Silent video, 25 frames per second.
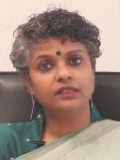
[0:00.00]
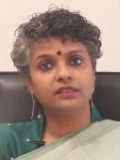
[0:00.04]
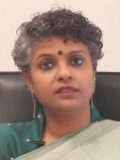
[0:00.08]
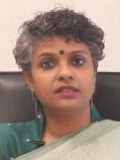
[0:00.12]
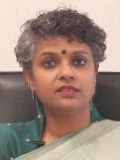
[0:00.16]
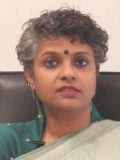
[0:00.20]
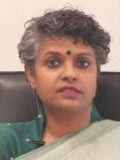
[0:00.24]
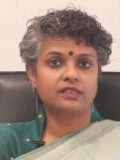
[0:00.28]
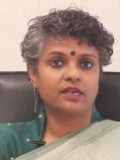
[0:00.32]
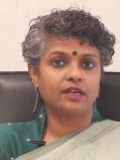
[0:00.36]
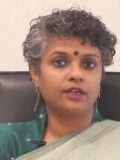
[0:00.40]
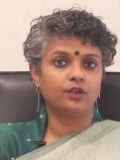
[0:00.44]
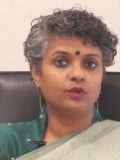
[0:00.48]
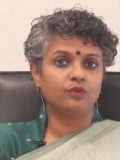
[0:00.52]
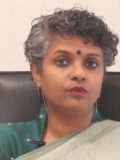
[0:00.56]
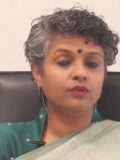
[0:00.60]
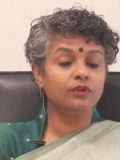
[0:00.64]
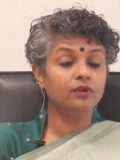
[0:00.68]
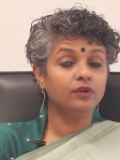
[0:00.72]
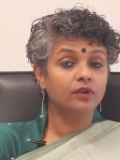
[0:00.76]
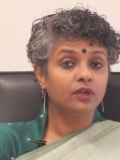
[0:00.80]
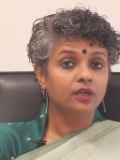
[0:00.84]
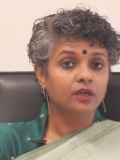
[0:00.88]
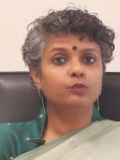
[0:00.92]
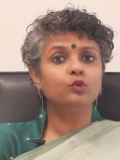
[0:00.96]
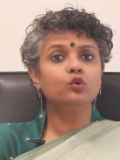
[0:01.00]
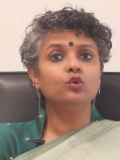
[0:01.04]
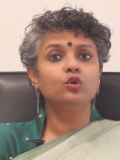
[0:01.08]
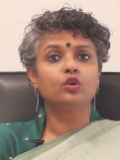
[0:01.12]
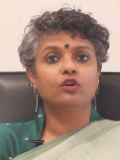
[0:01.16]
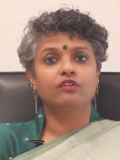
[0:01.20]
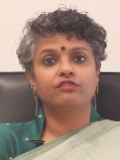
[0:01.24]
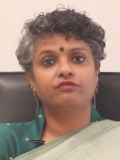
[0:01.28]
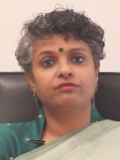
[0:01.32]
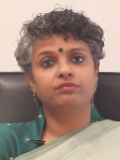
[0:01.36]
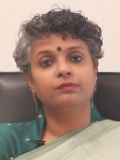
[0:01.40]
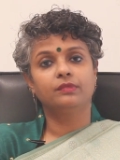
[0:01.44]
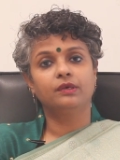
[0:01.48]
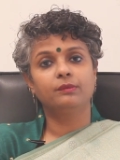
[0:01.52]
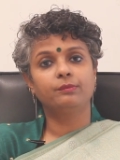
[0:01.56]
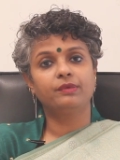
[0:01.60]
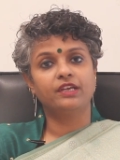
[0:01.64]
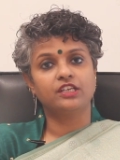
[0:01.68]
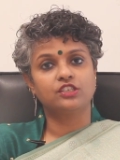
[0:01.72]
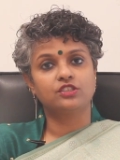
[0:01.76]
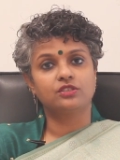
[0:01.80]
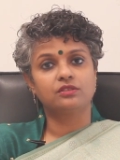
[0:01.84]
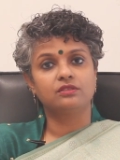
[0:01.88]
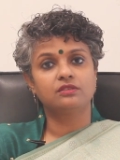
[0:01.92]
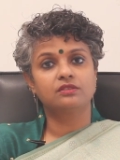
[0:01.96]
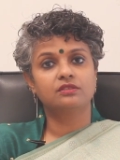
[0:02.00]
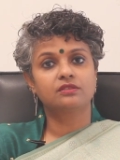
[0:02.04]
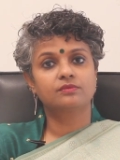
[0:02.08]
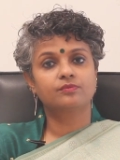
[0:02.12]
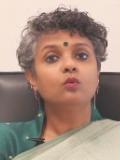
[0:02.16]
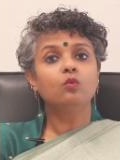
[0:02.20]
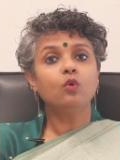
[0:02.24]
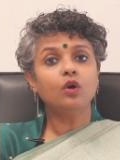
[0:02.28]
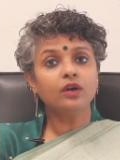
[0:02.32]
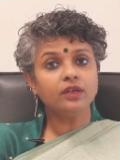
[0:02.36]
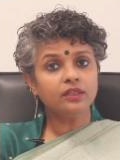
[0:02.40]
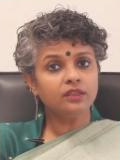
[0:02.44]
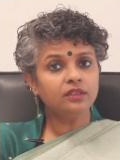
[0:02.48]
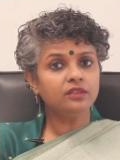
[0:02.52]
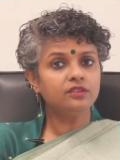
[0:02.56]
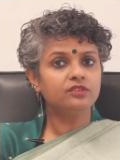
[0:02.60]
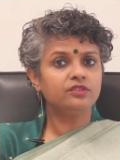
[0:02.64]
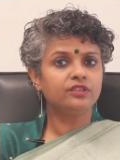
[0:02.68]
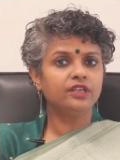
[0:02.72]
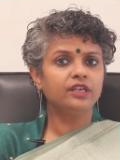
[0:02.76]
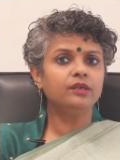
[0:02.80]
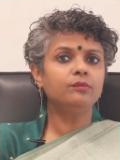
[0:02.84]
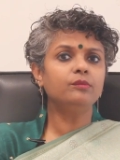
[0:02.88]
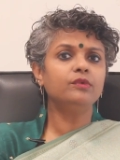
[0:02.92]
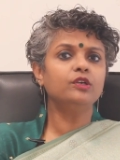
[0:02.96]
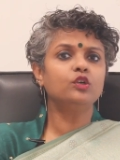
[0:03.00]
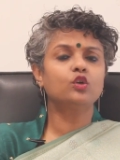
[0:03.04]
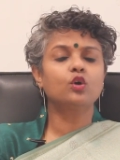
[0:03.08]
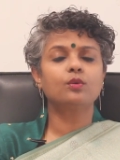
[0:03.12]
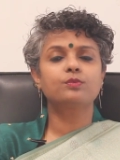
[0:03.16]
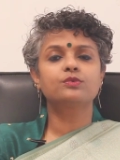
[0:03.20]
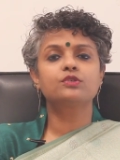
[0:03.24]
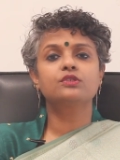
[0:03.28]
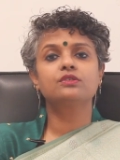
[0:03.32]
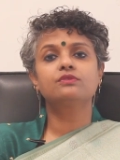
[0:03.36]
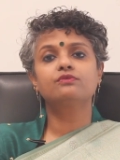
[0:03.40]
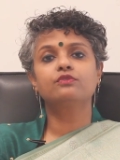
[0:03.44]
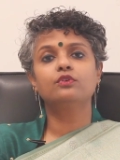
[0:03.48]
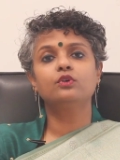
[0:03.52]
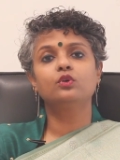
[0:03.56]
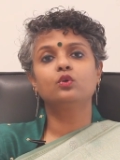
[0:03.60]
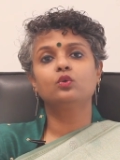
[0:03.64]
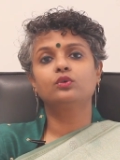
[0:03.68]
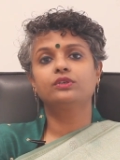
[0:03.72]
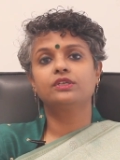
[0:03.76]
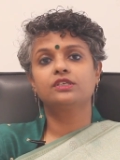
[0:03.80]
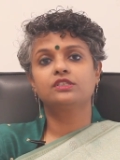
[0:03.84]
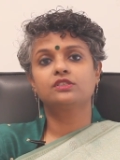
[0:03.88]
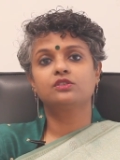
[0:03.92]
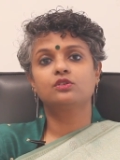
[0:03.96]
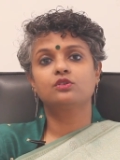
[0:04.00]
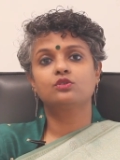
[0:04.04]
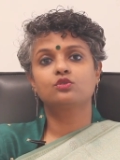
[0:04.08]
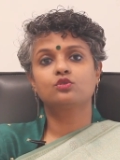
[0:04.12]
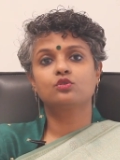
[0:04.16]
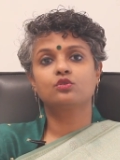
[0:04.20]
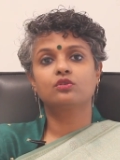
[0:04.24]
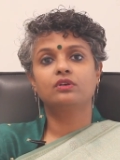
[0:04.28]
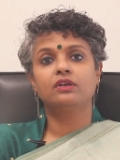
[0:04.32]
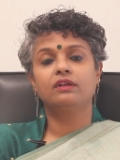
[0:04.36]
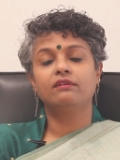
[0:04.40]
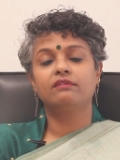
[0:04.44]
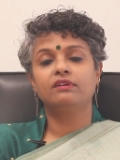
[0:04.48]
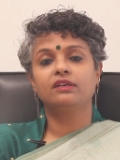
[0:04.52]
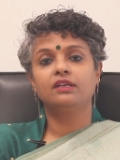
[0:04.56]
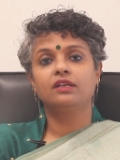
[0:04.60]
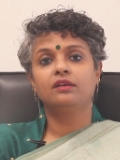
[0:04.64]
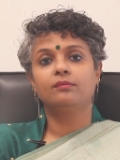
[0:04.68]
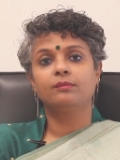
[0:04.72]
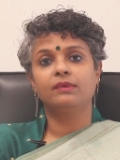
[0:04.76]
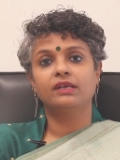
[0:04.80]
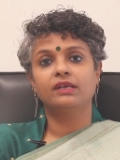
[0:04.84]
in this kind of a pool of patients. What are the treatment options for low testosterone level in